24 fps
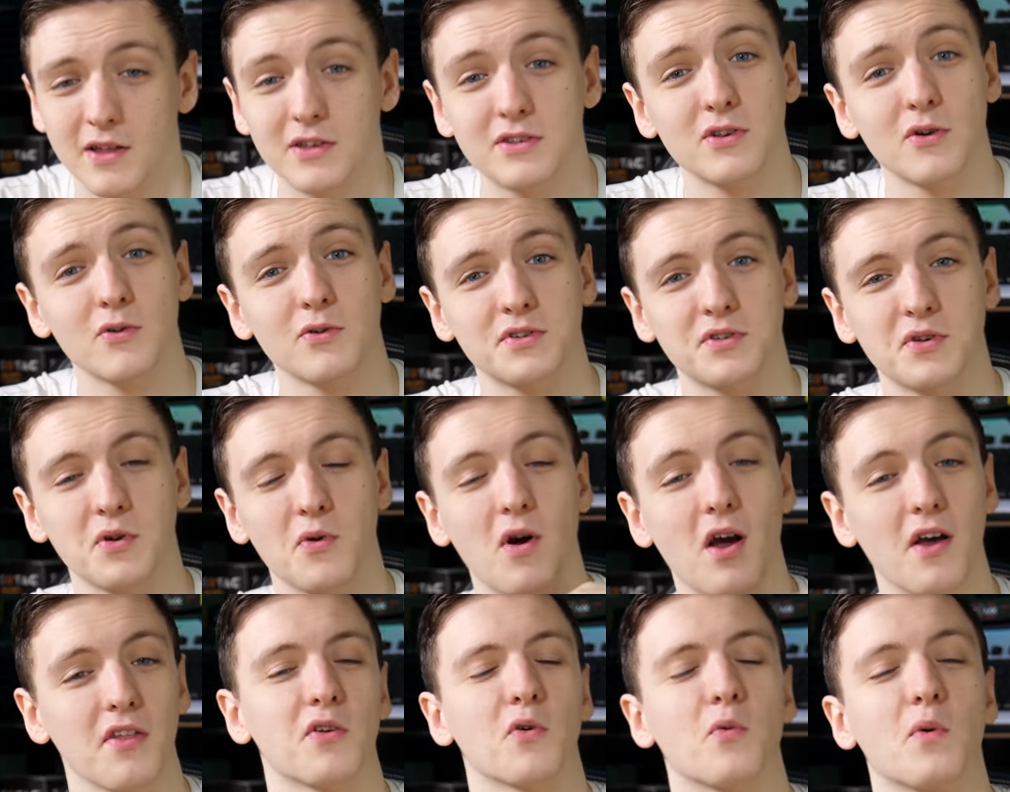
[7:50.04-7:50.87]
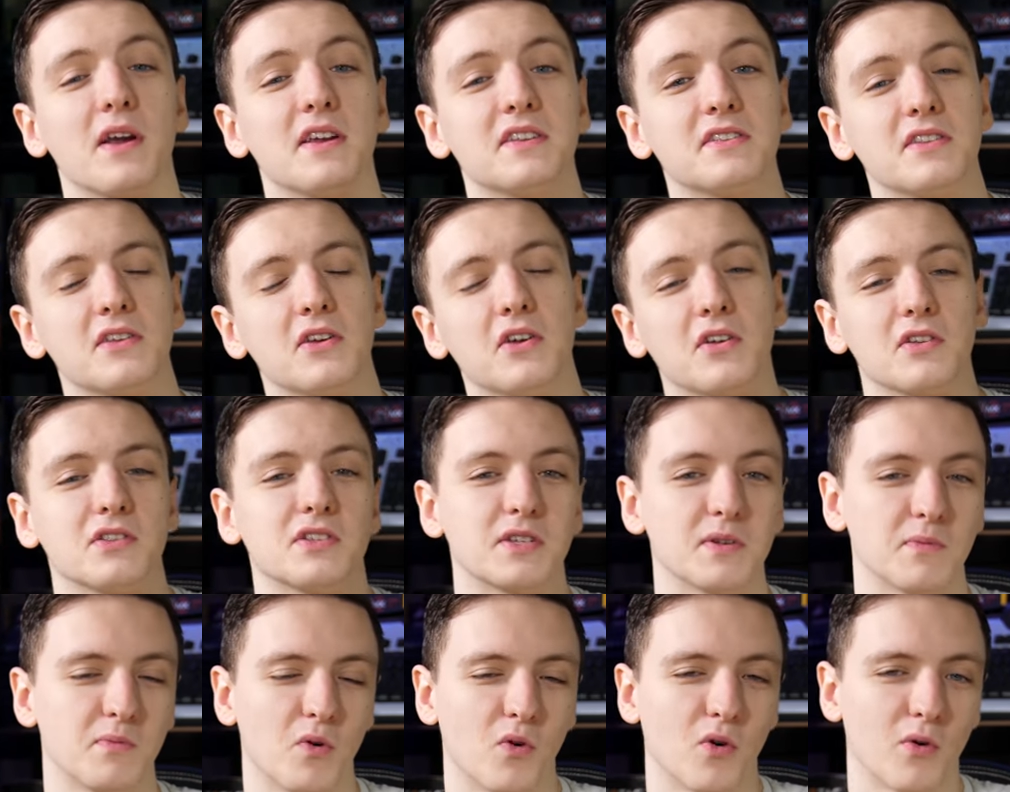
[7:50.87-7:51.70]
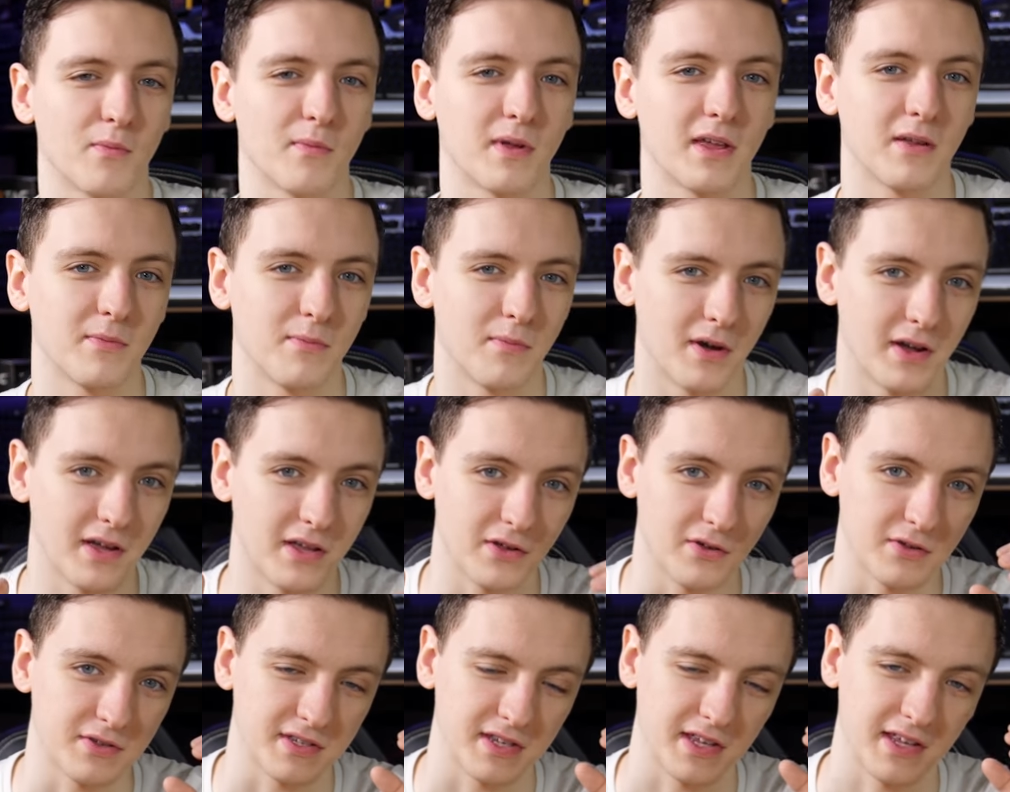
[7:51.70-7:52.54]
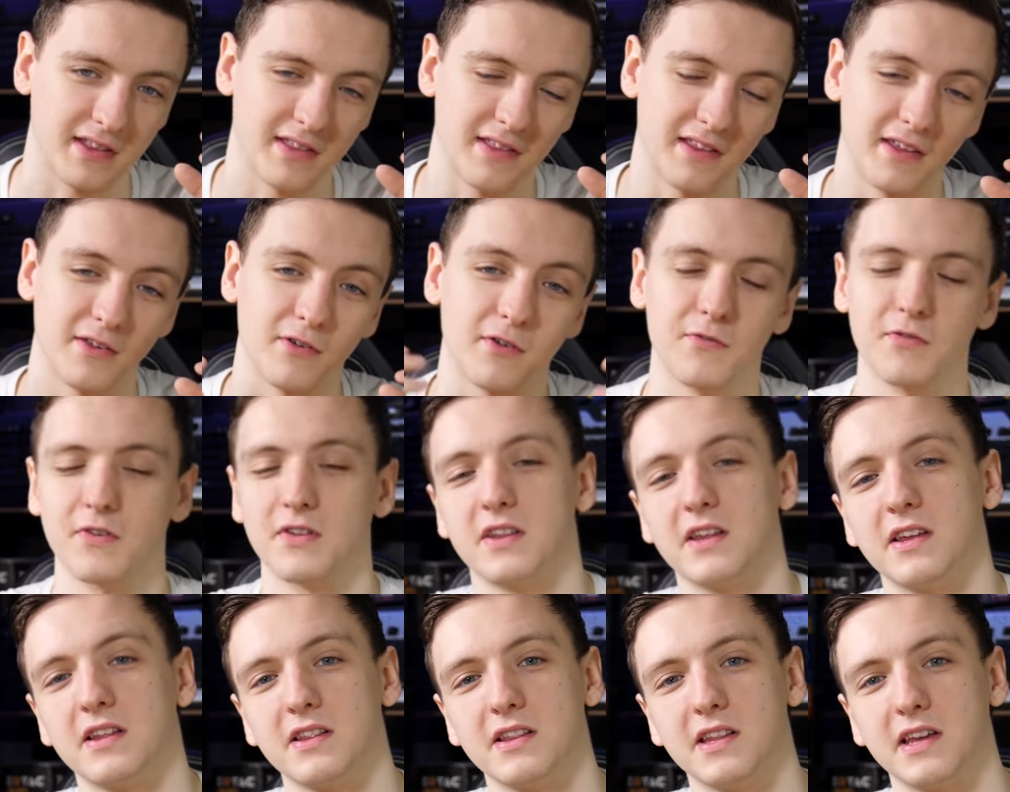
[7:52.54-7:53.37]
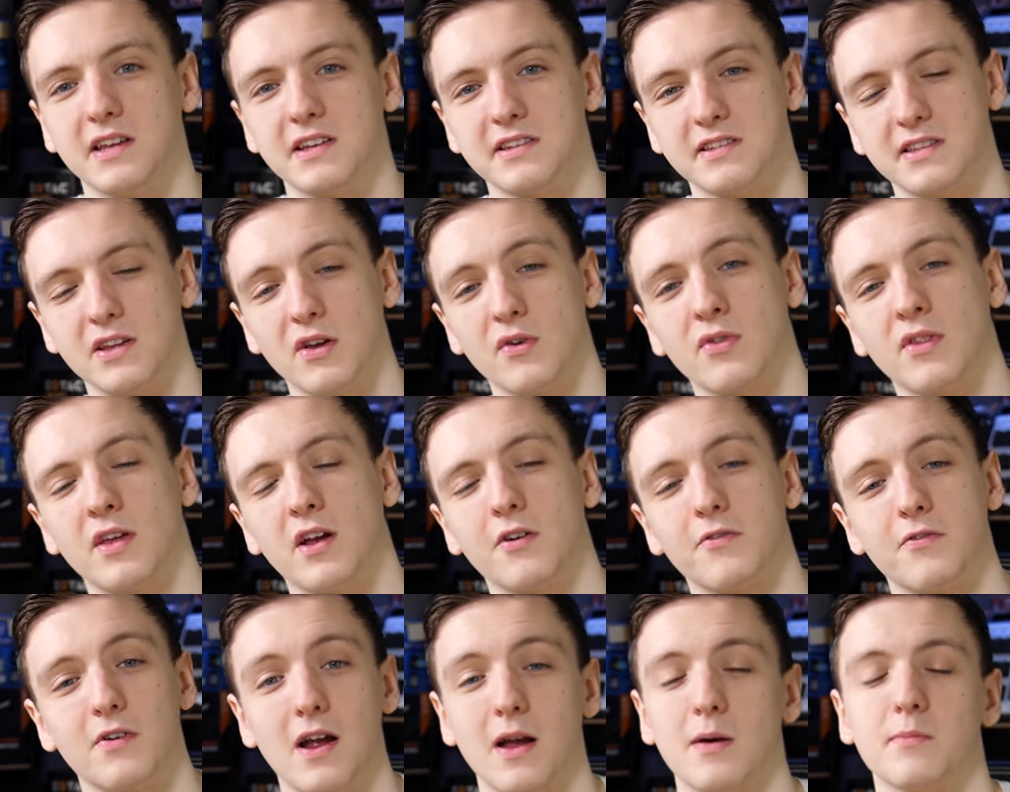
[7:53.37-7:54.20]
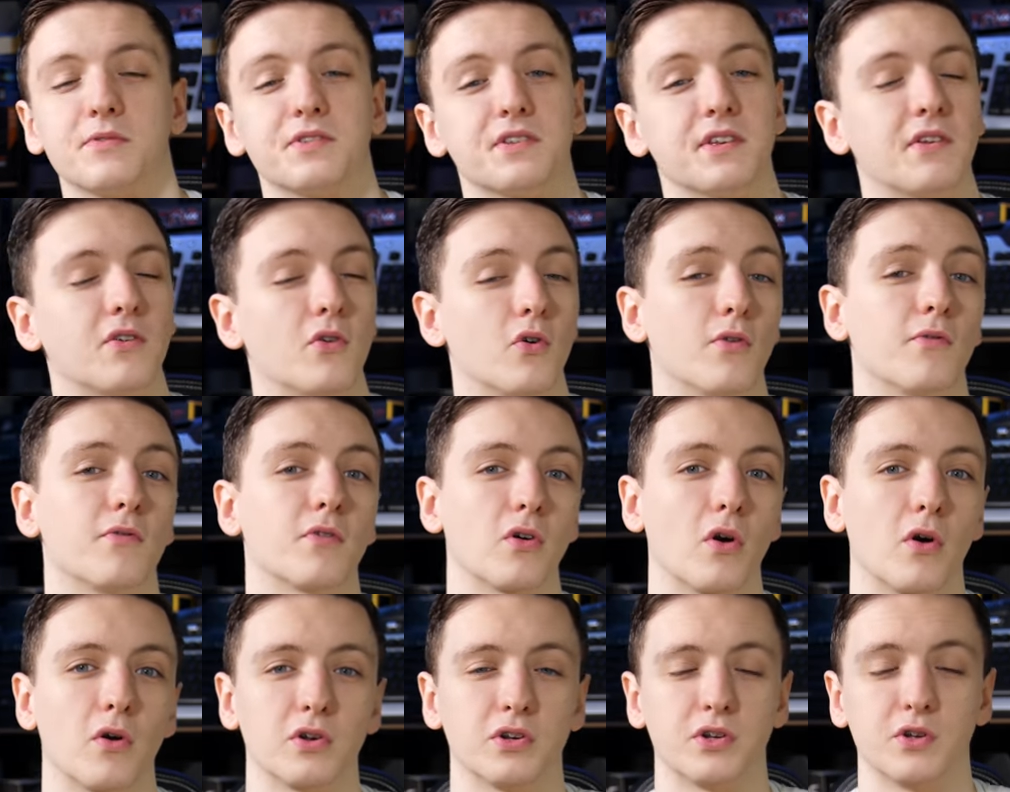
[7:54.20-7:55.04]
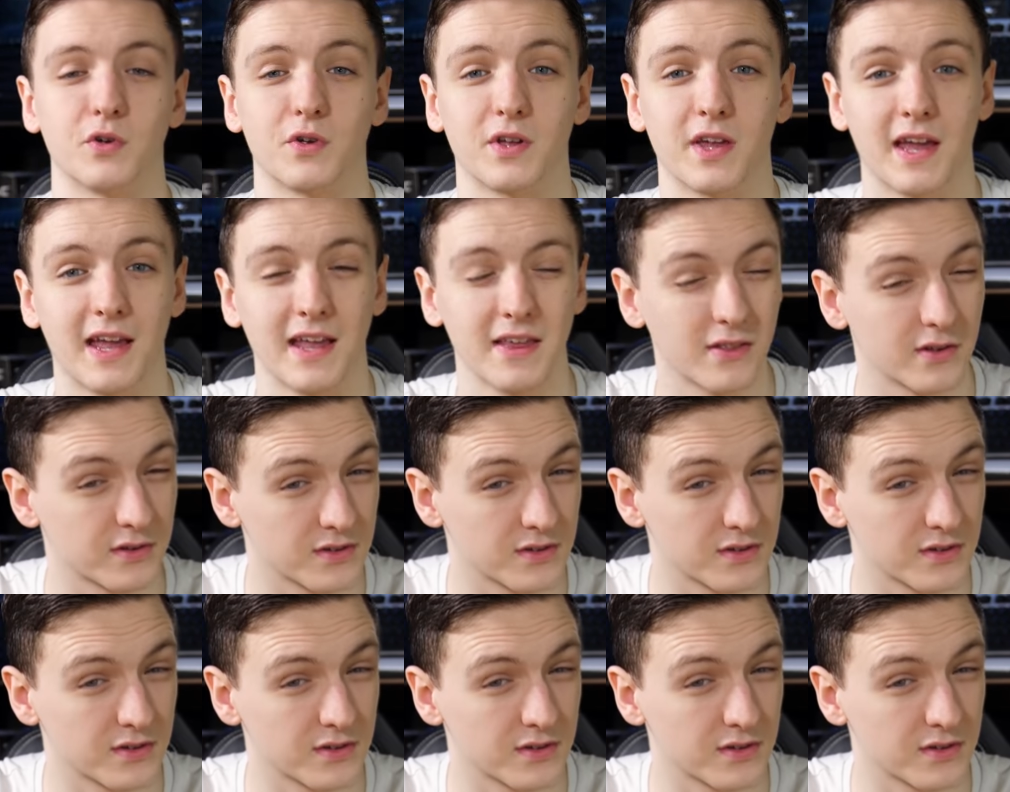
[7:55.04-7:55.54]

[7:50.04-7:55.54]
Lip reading: There's also other ways that you can support me by using the affiliate links down there for Amazon or Overclockers UK.